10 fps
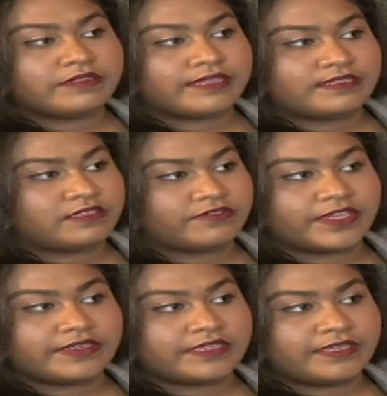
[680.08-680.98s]
that's a
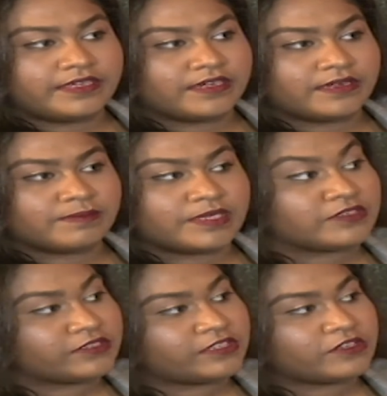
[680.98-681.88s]
very
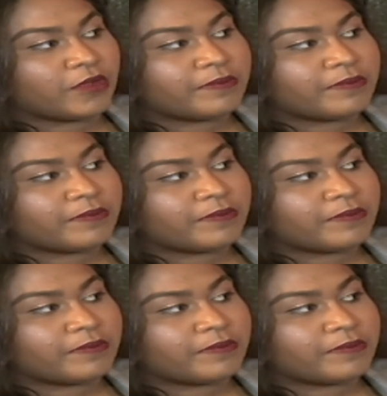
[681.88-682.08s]
interesting topic